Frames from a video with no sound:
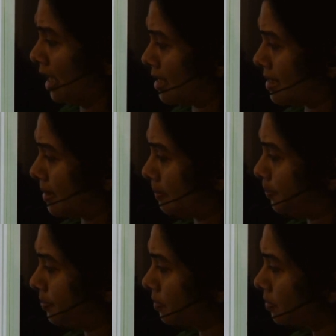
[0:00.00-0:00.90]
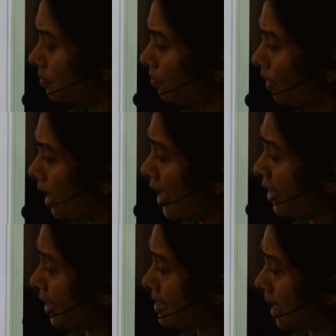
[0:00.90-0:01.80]
gas.
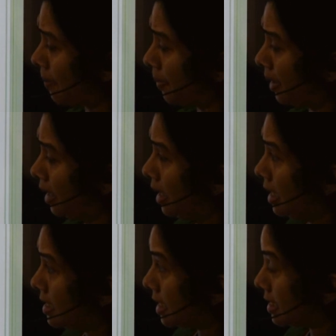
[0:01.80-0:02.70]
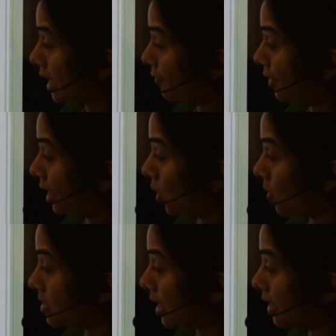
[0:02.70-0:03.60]
Another example, see, sulfur
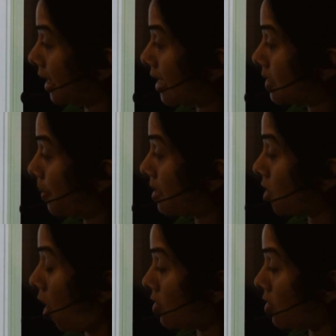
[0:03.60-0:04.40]
dioxide gas plus